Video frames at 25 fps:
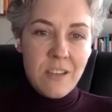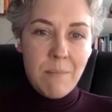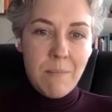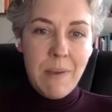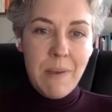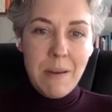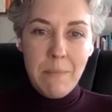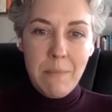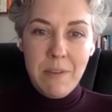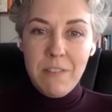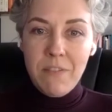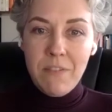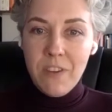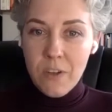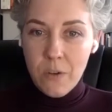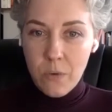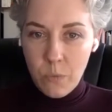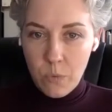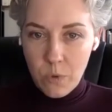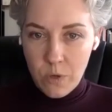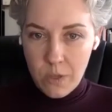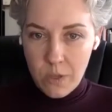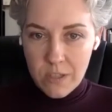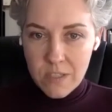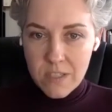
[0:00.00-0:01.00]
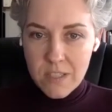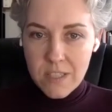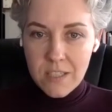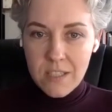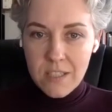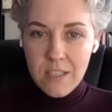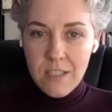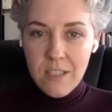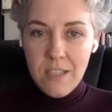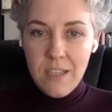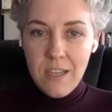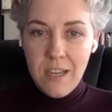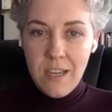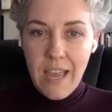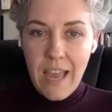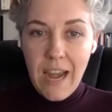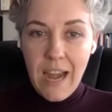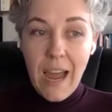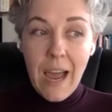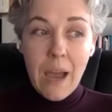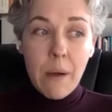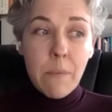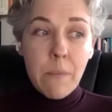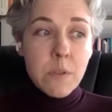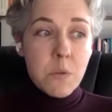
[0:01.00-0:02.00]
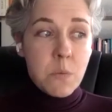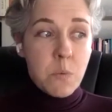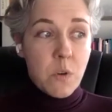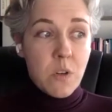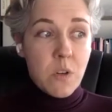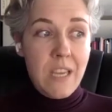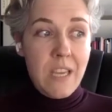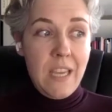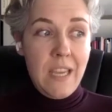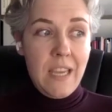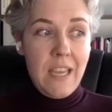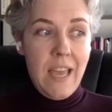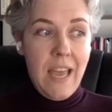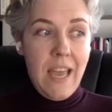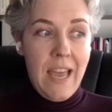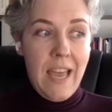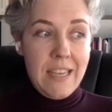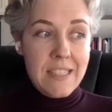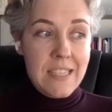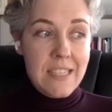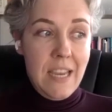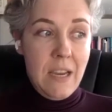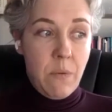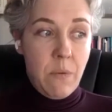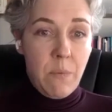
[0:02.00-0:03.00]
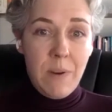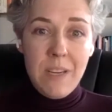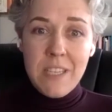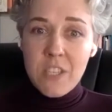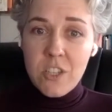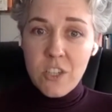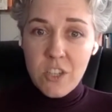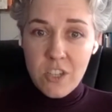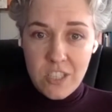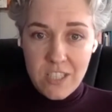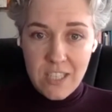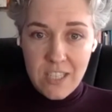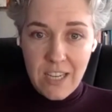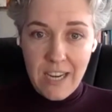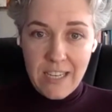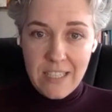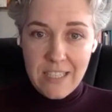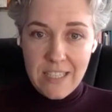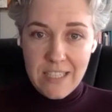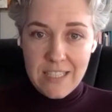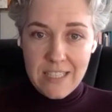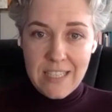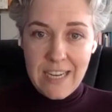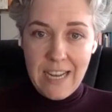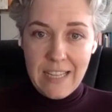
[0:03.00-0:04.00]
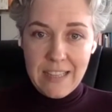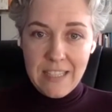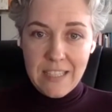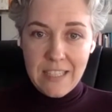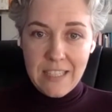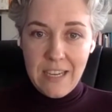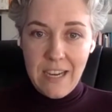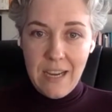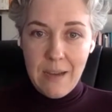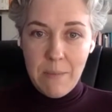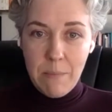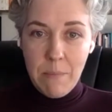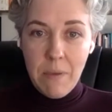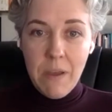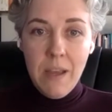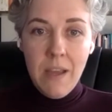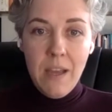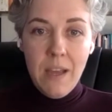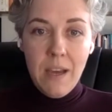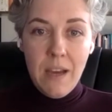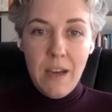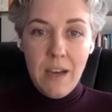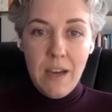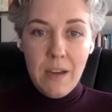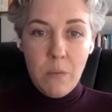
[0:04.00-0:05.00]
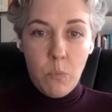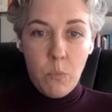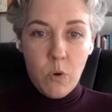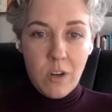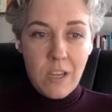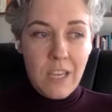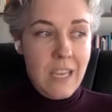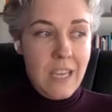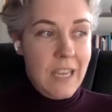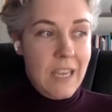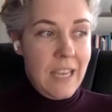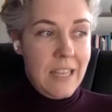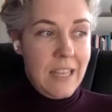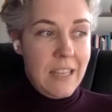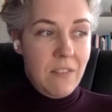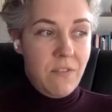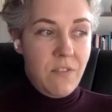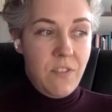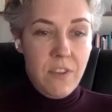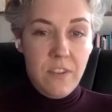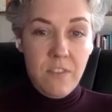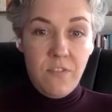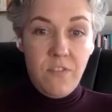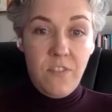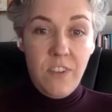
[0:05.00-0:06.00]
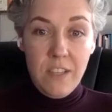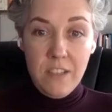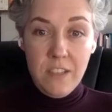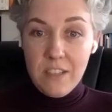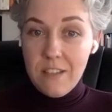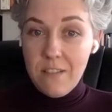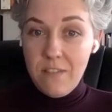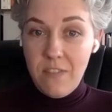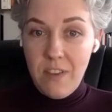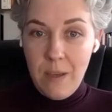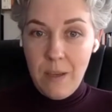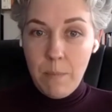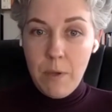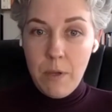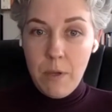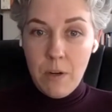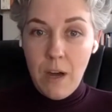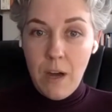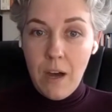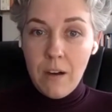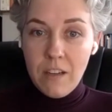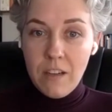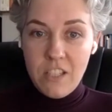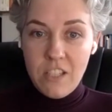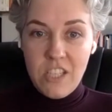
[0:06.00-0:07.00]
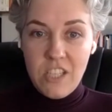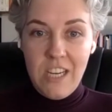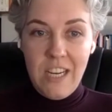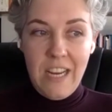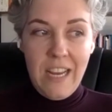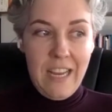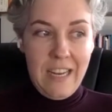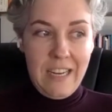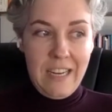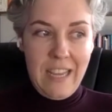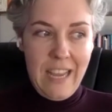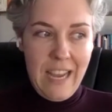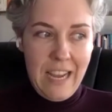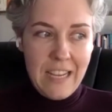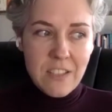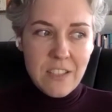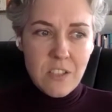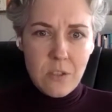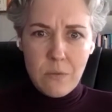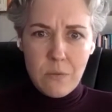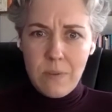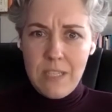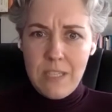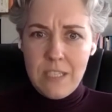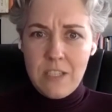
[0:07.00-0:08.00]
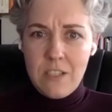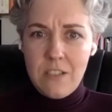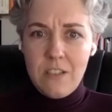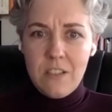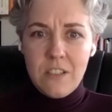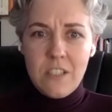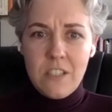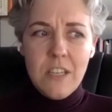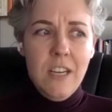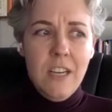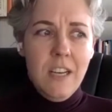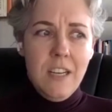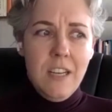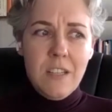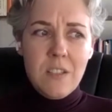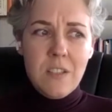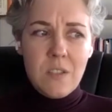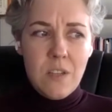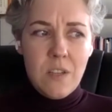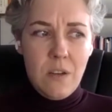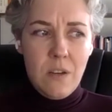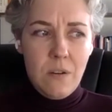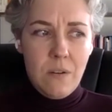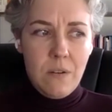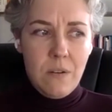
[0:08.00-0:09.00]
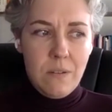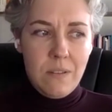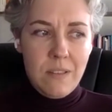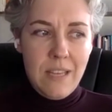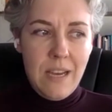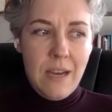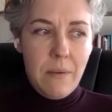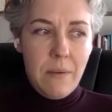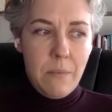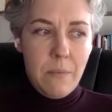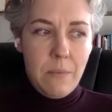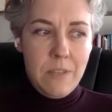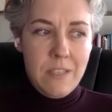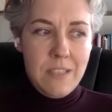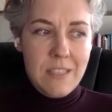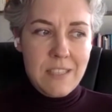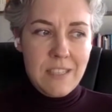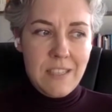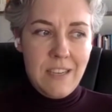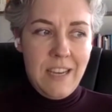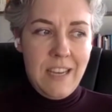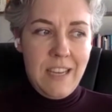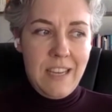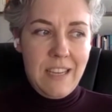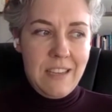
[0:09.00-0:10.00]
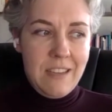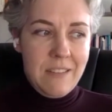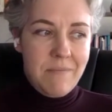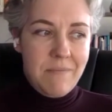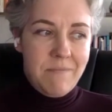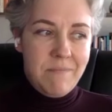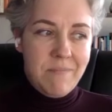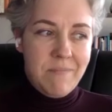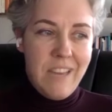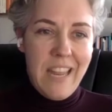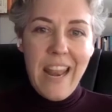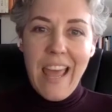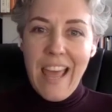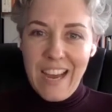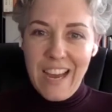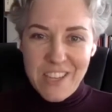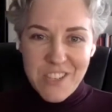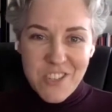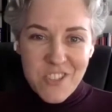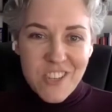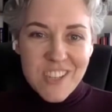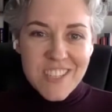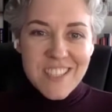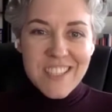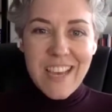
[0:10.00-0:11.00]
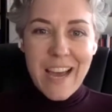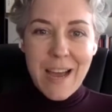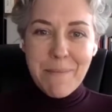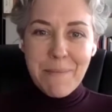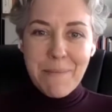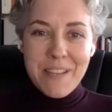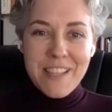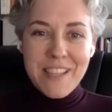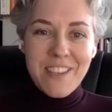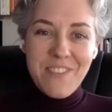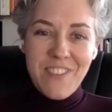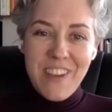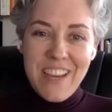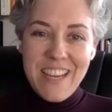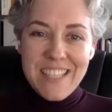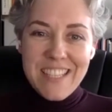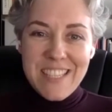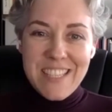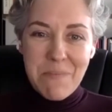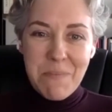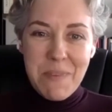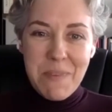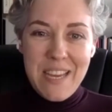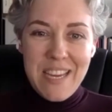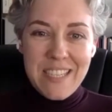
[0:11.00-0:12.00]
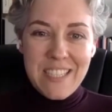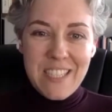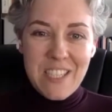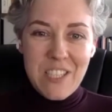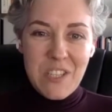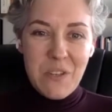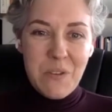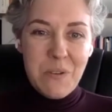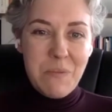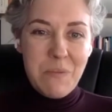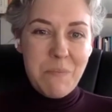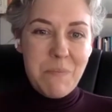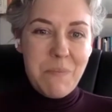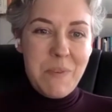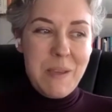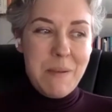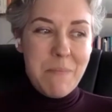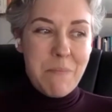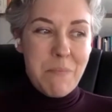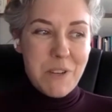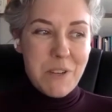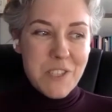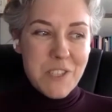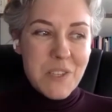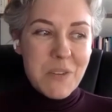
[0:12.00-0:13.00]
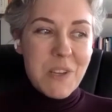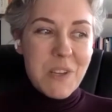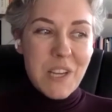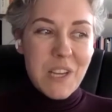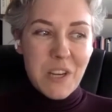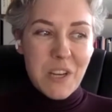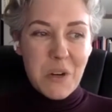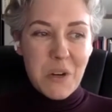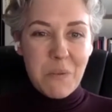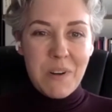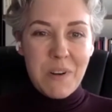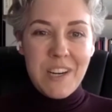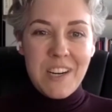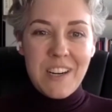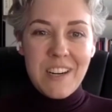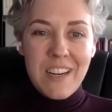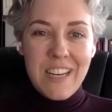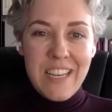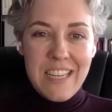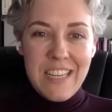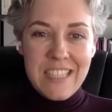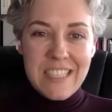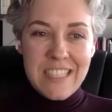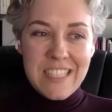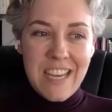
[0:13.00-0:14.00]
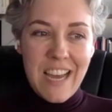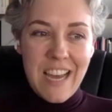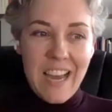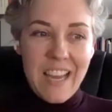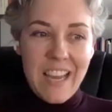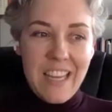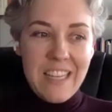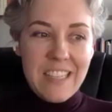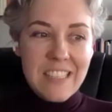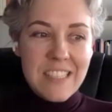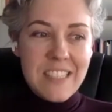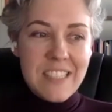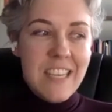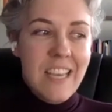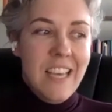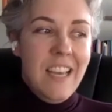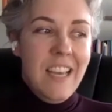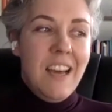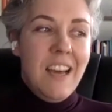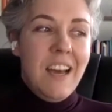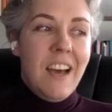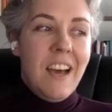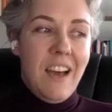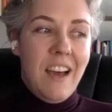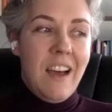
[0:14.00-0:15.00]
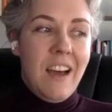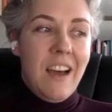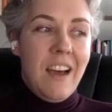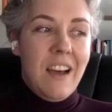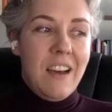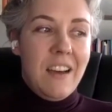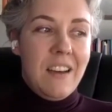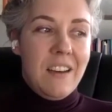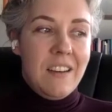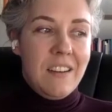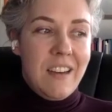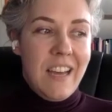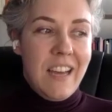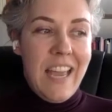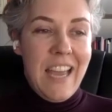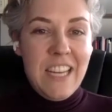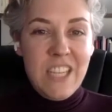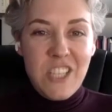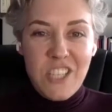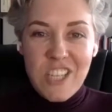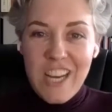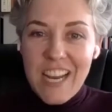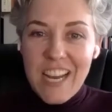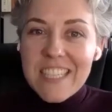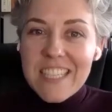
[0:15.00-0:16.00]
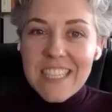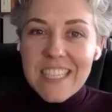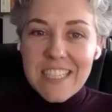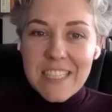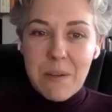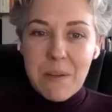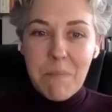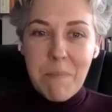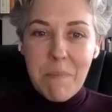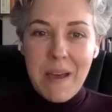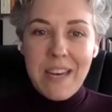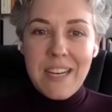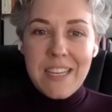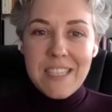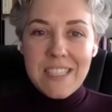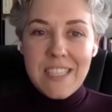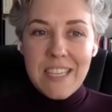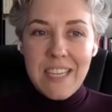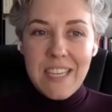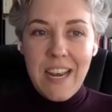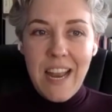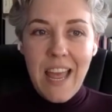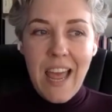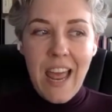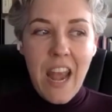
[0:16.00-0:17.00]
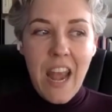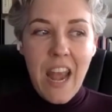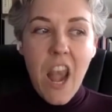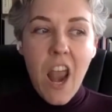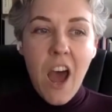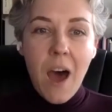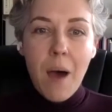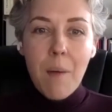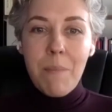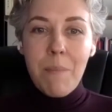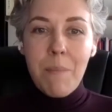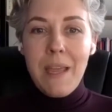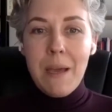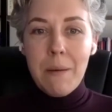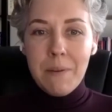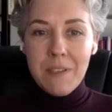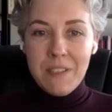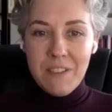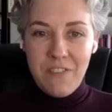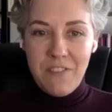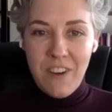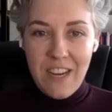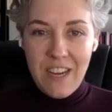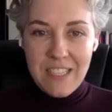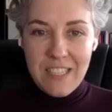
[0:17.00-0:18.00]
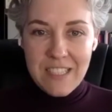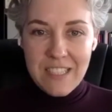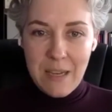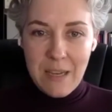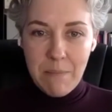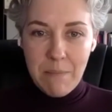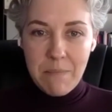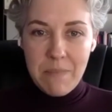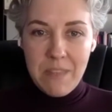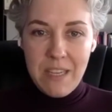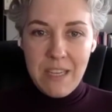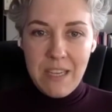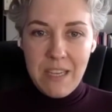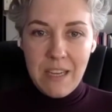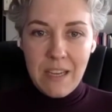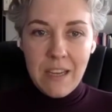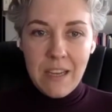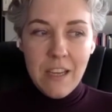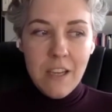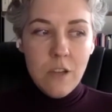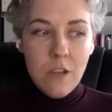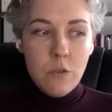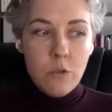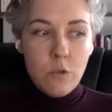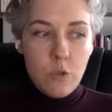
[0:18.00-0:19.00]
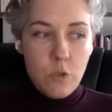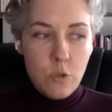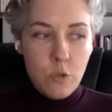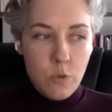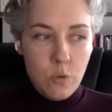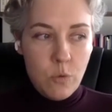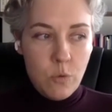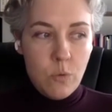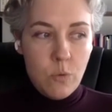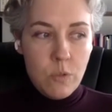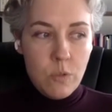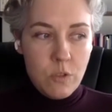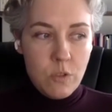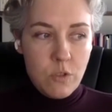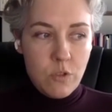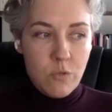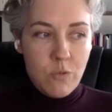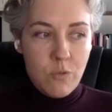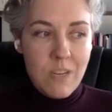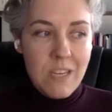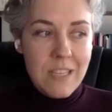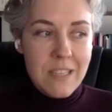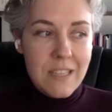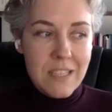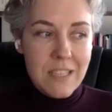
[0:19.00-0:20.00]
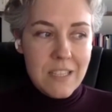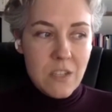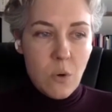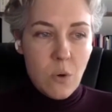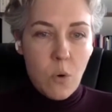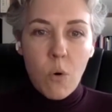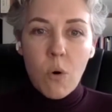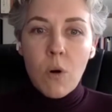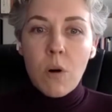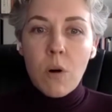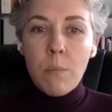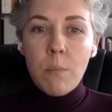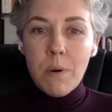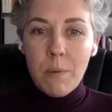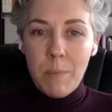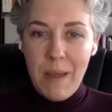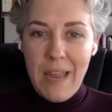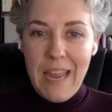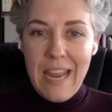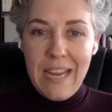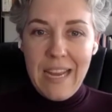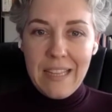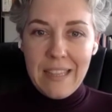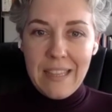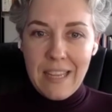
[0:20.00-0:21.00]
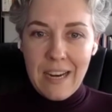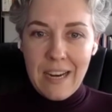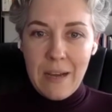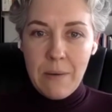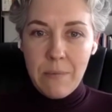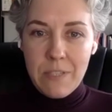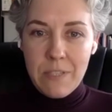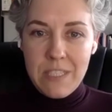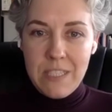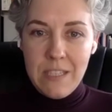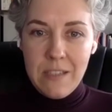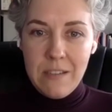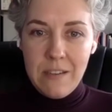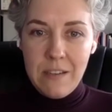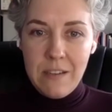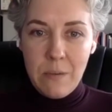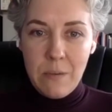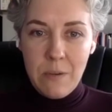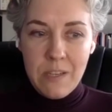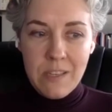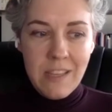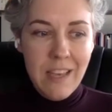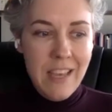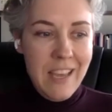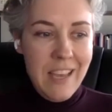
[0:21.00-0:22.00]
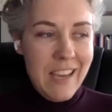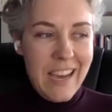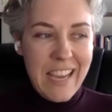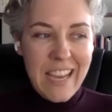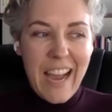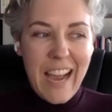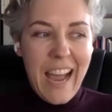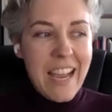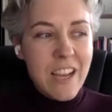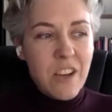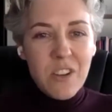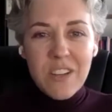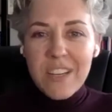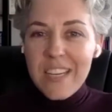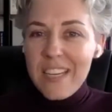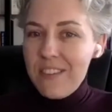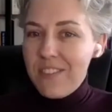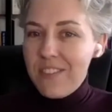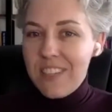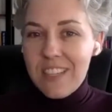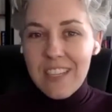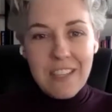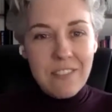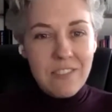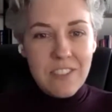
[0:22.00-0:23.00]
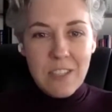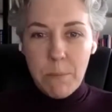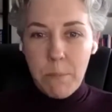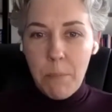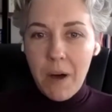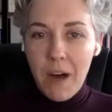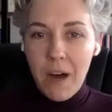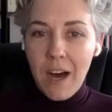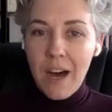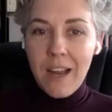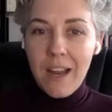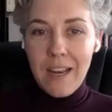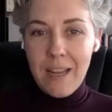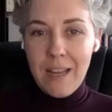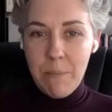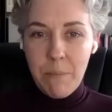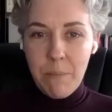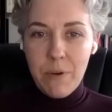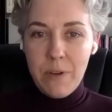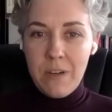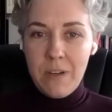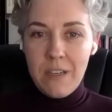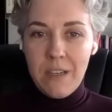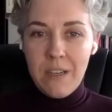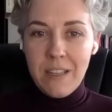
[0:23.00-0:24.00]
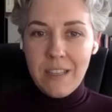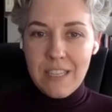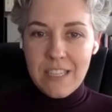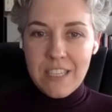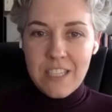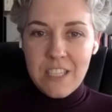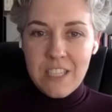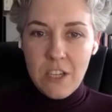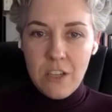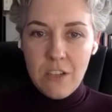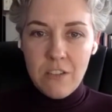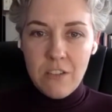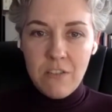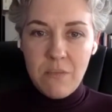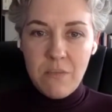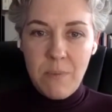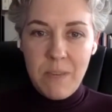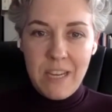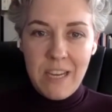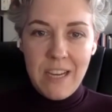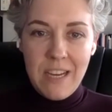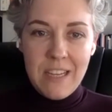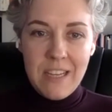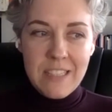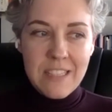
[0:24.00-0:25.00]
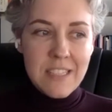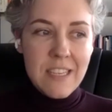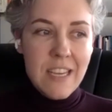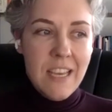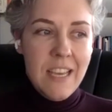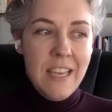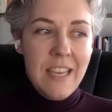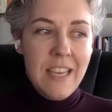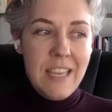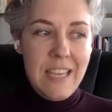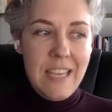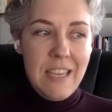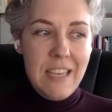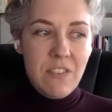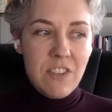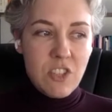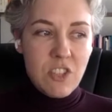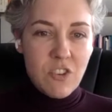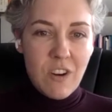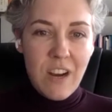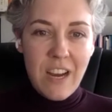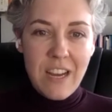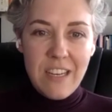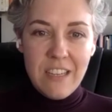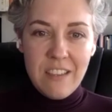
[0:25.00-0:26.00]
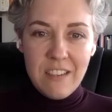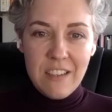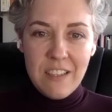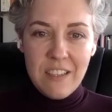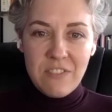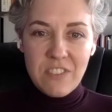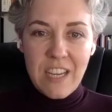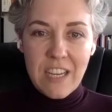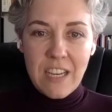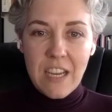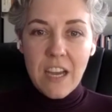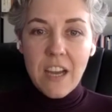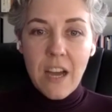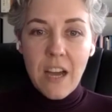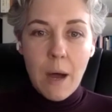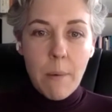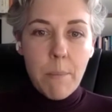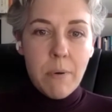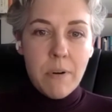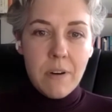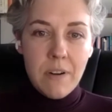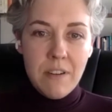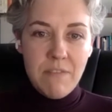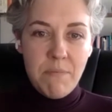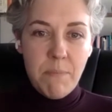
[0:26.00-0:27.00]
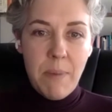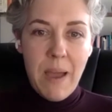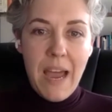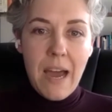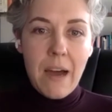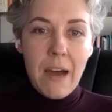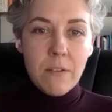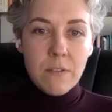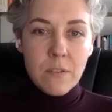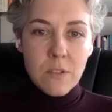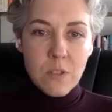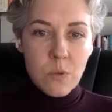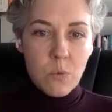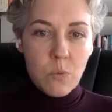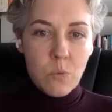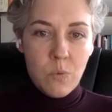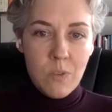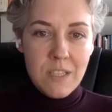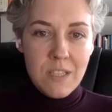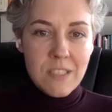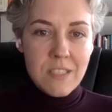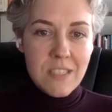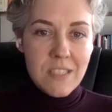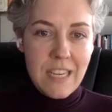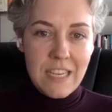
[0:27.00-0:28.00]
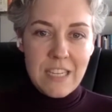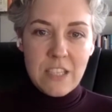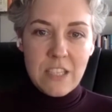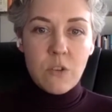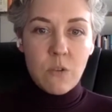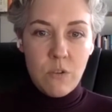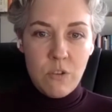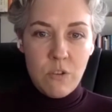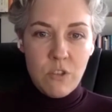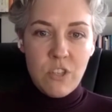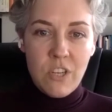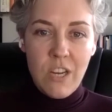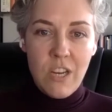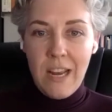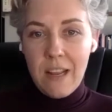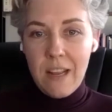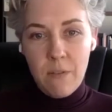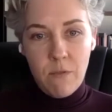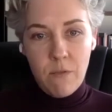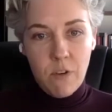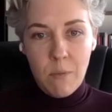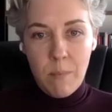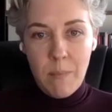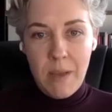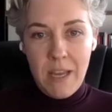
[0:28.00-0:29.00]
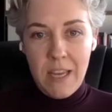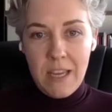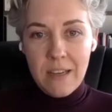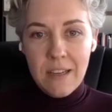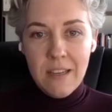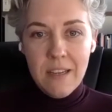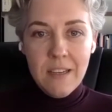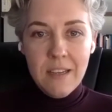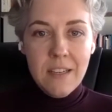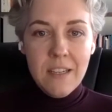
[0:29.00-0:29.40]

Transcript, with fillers: made me feel worse. And I was working as a research scientist at the time uh, working in the field of immunology and cancer research. So that was like an extra slap in the face to me to be pursuing a career in science uh, adjacent to medicine and not be able to find something to treat this horrible pain that I was dealing with. Like I couldn't even lift a pot and put it on the stove because even trying to lift like a couple of pounds was excruciating for me.